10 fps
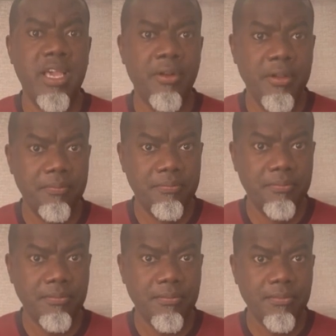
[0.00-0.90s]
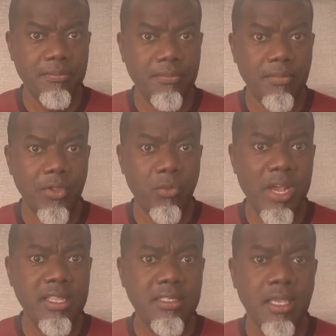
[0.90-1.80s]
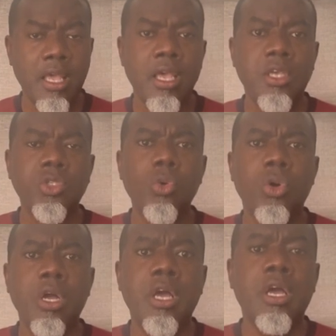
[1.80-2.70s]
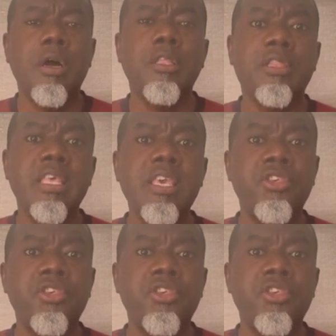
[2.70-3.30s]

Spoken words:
naira, right? So The